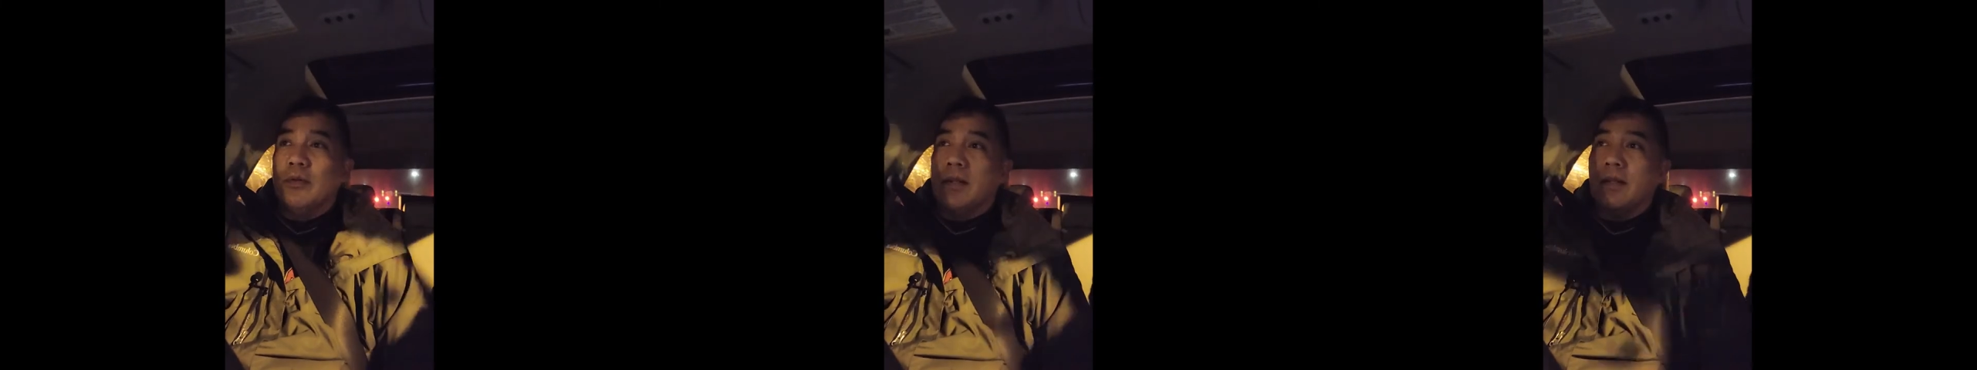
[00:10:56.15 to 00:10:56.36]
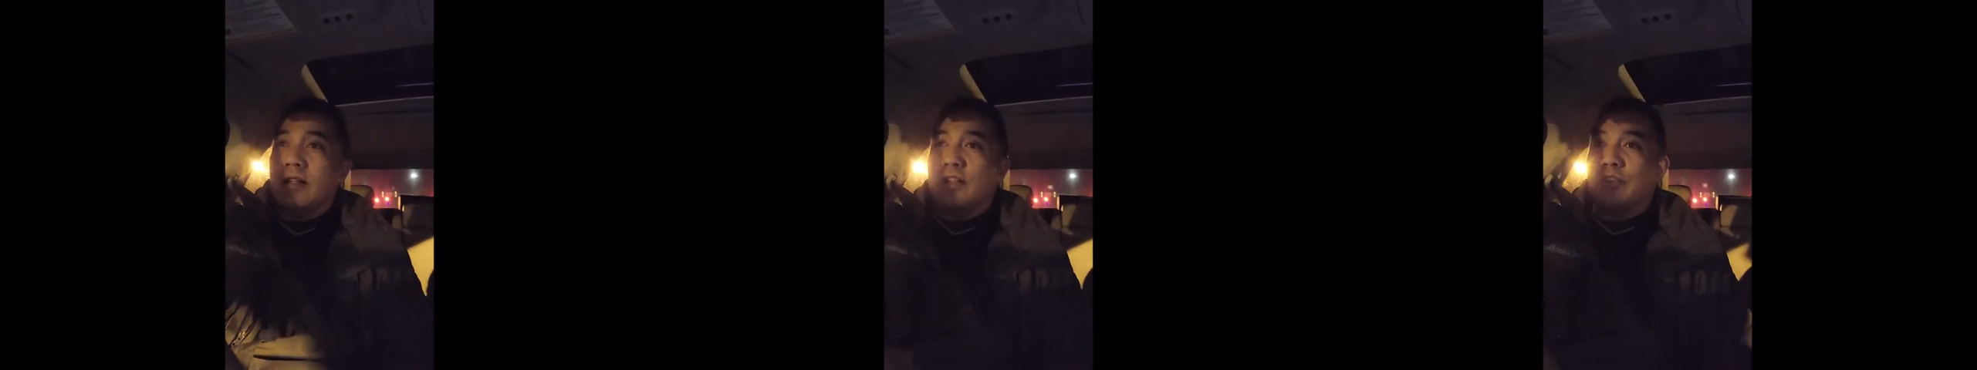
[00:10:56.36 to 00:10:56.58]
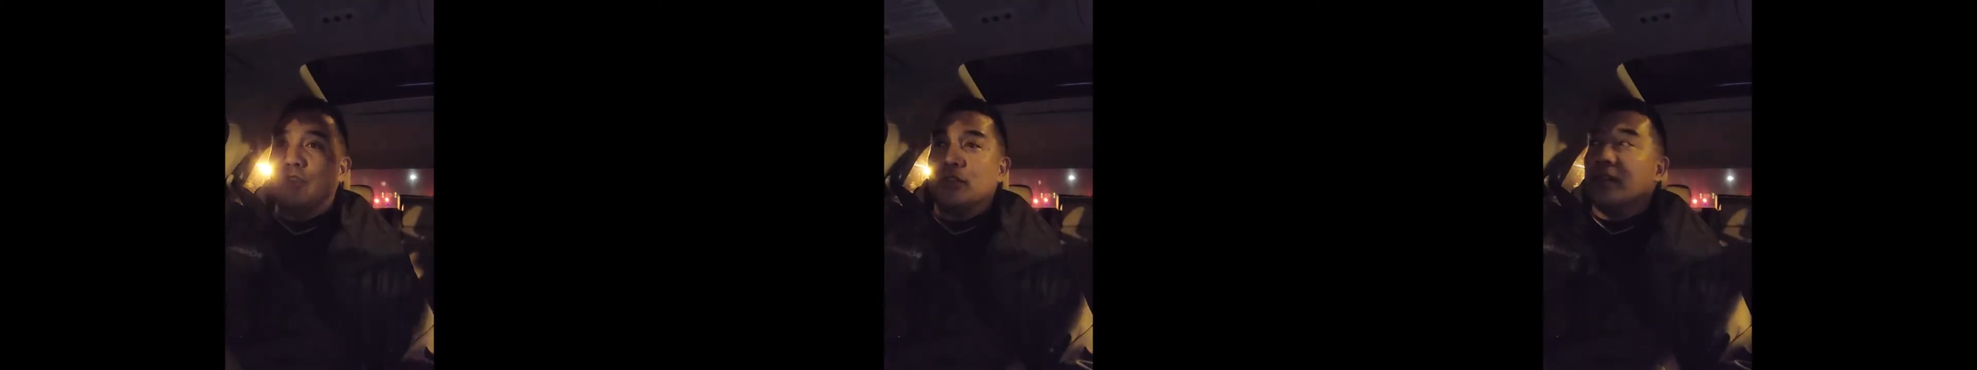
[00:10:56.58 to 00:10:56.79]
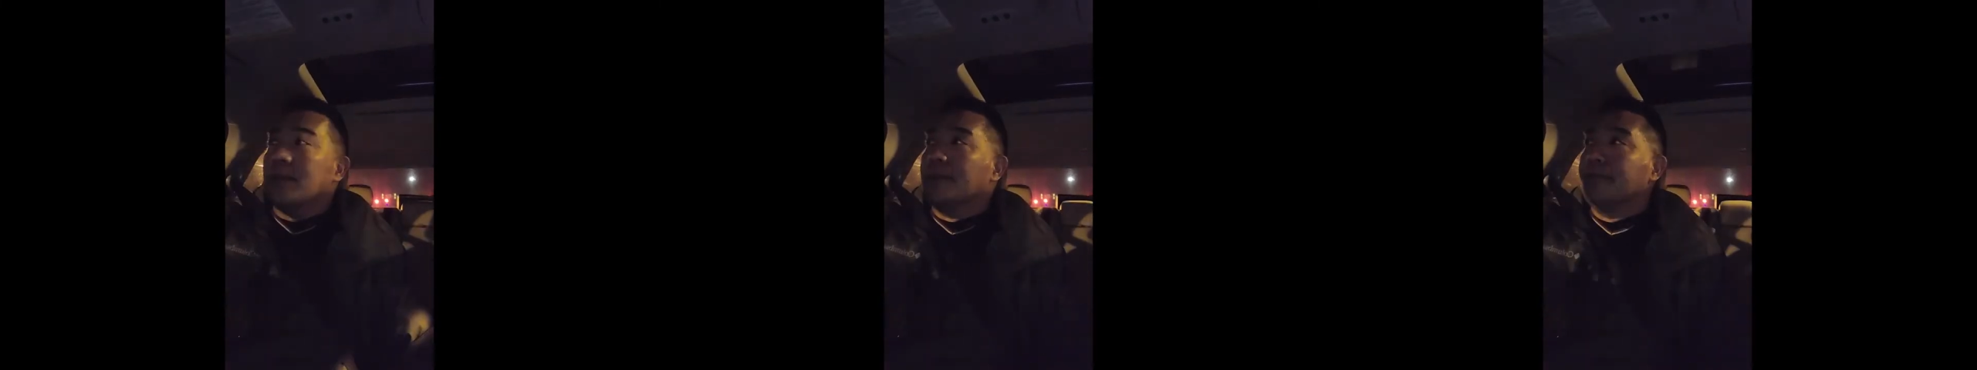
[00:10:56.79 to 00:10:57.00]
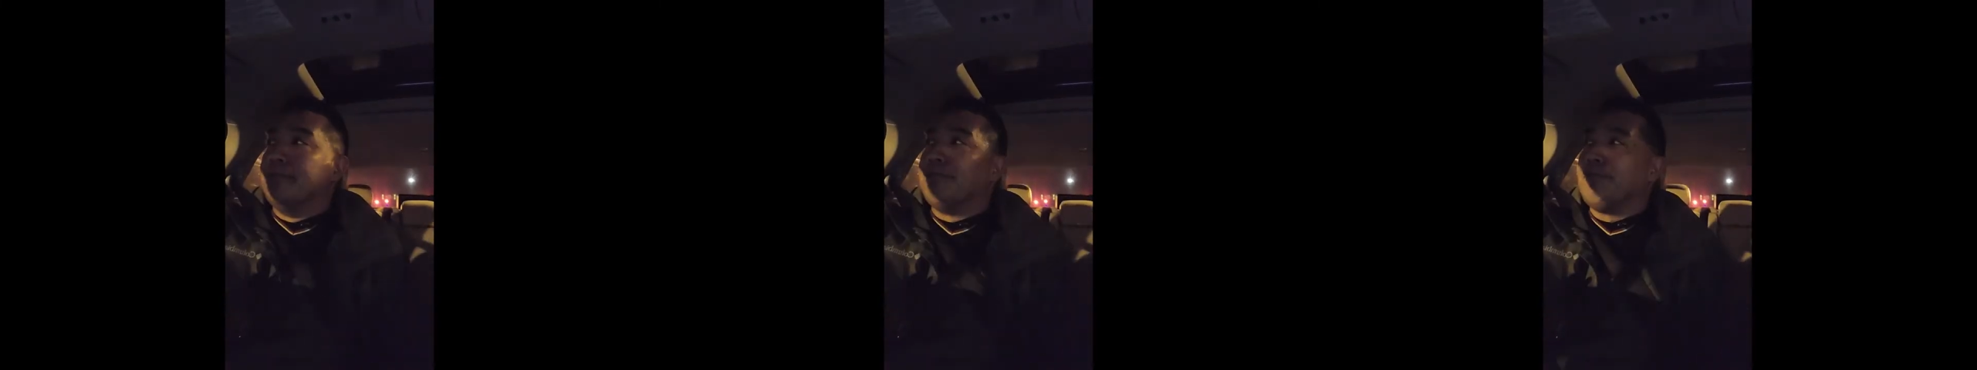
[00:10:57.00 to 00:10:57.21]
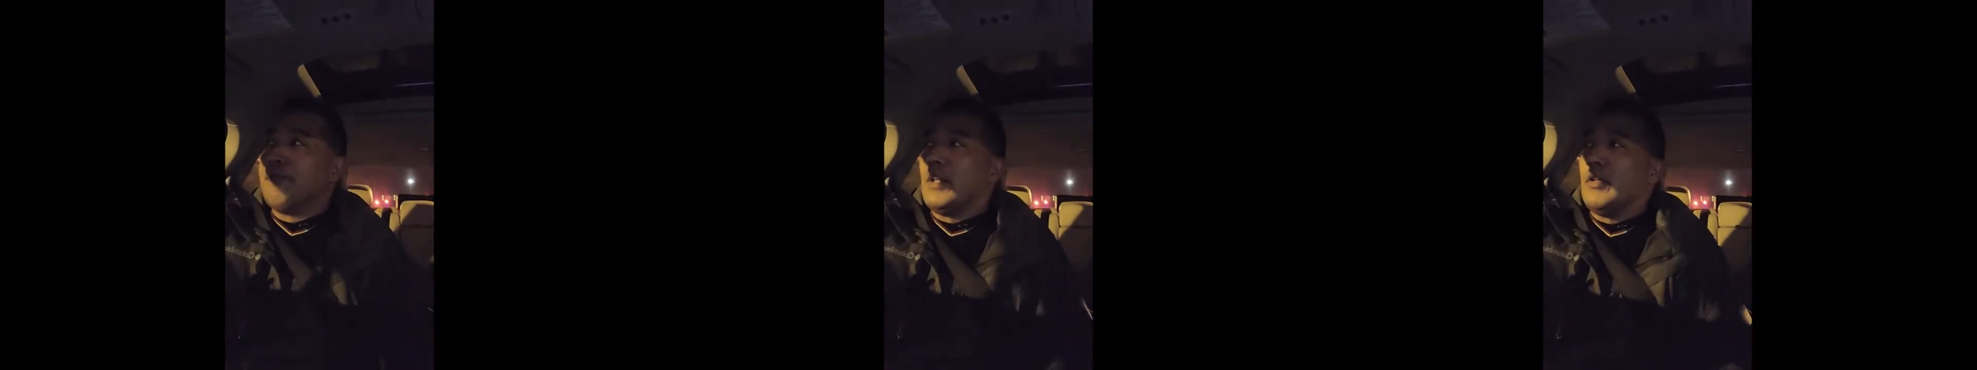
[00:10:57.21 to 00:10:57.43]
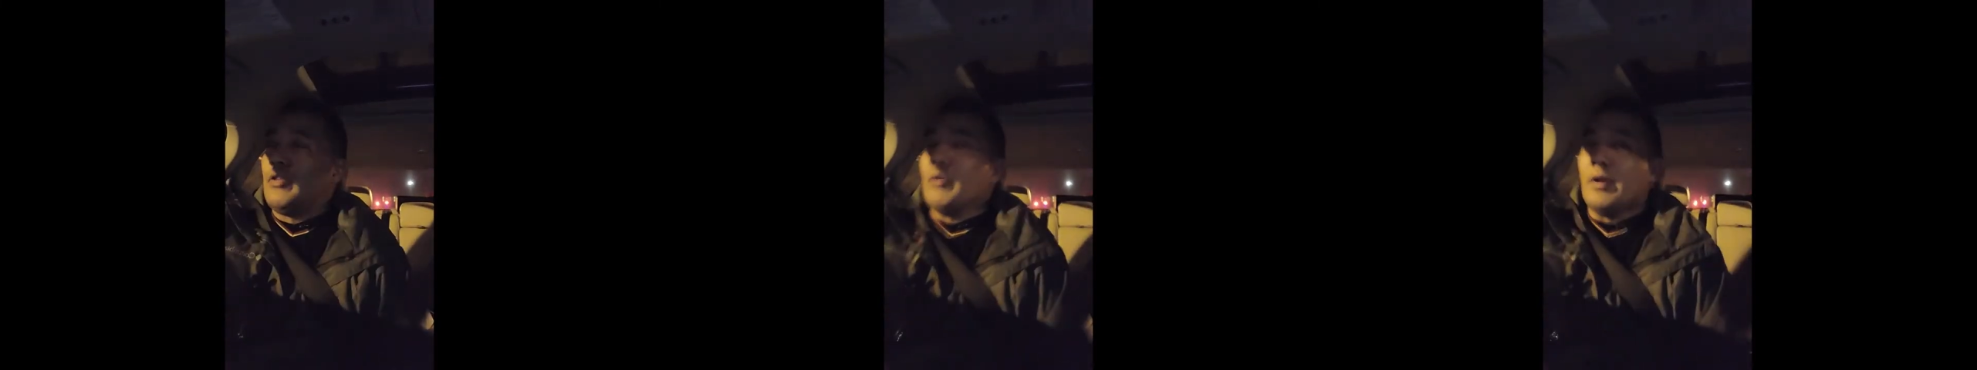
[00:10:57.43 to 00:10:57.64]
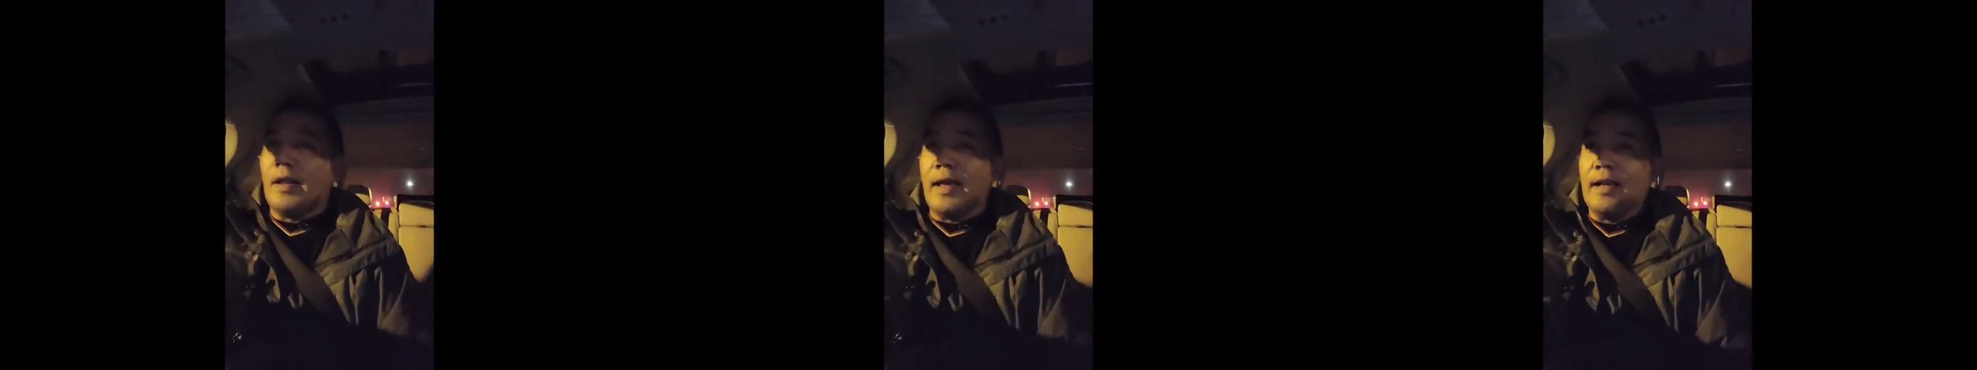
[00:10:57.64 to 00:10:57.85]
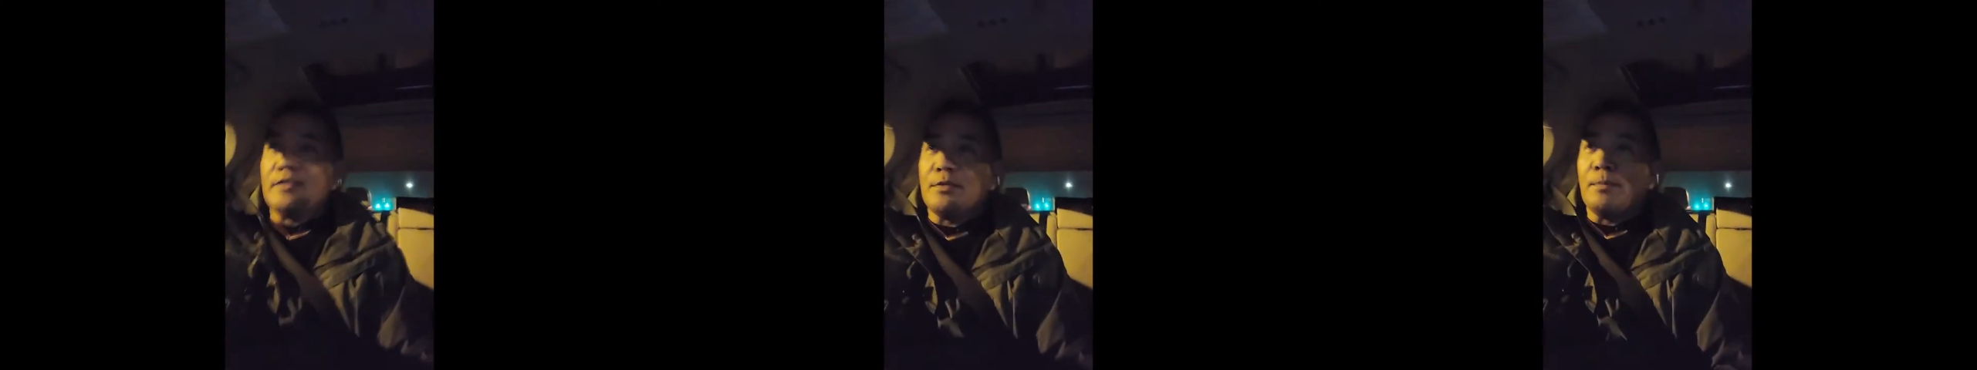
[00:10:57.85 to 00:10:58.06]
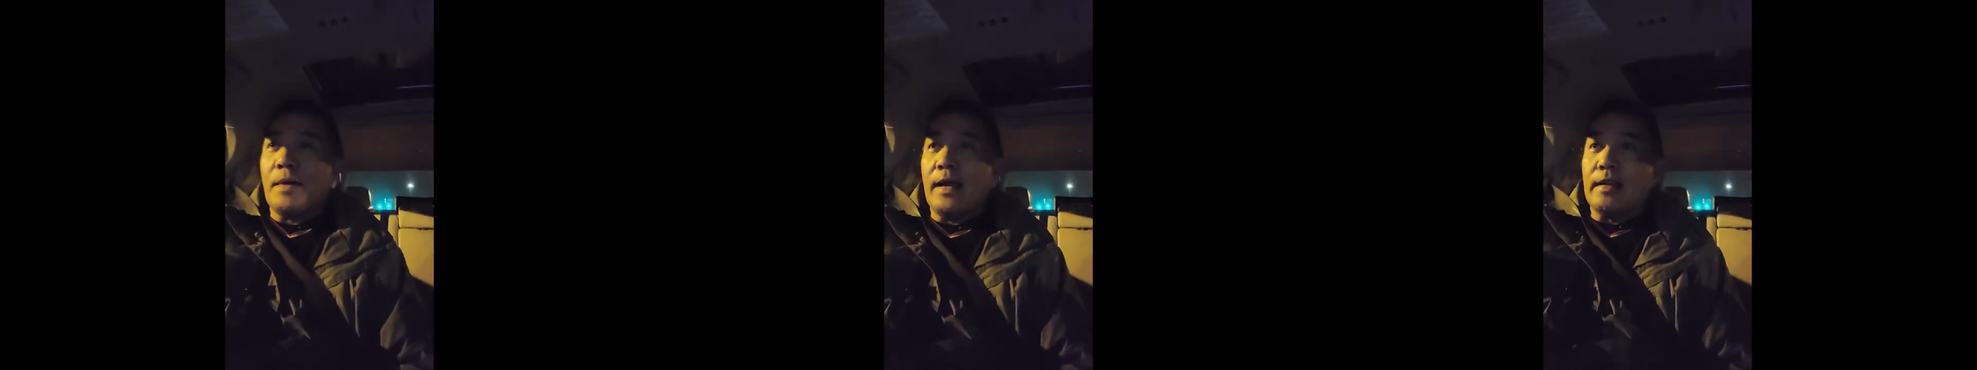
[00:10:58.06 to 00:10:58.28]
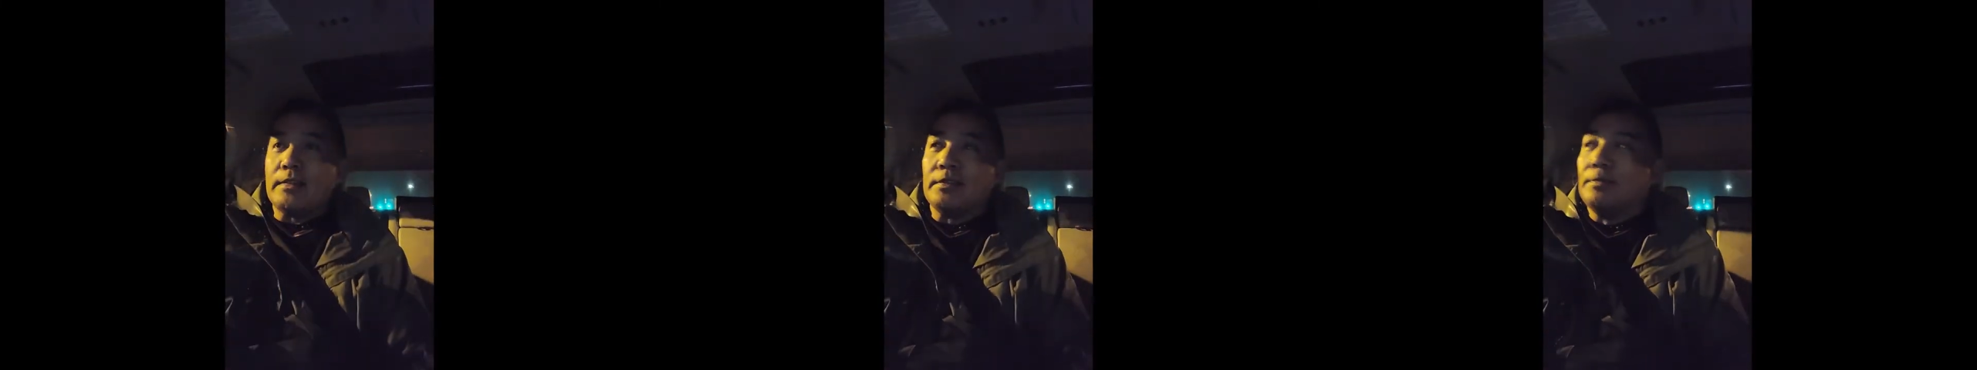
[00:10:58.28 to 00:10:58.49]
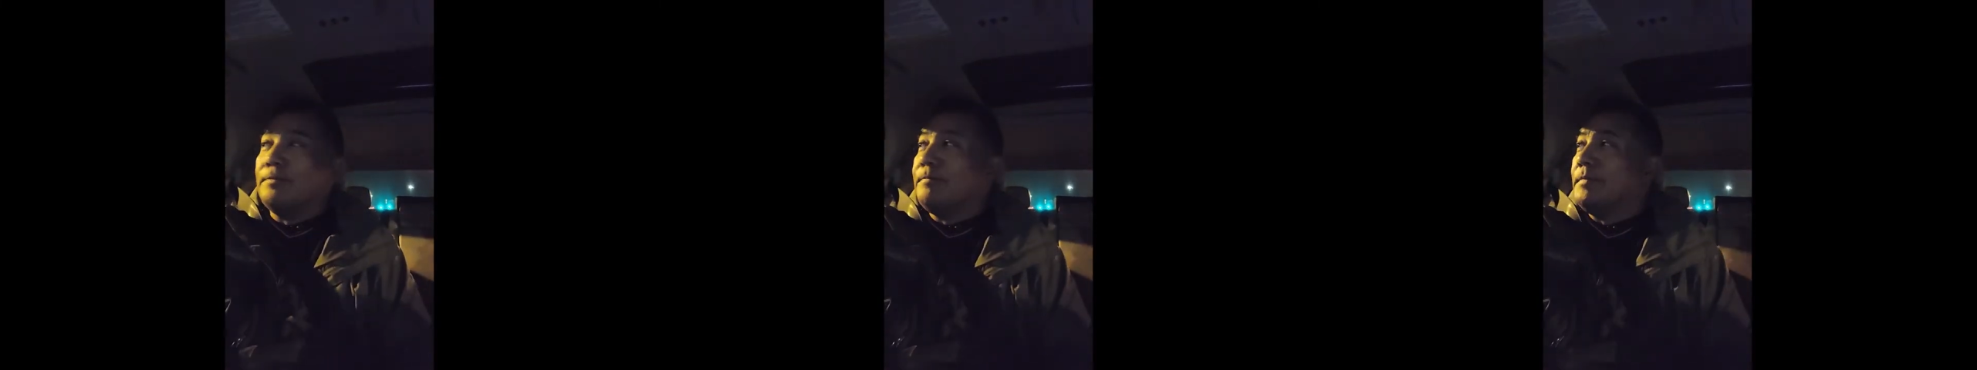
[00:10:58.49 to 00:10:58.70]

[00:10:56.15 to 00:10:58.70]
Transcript: the liturgy, through the ancient mass.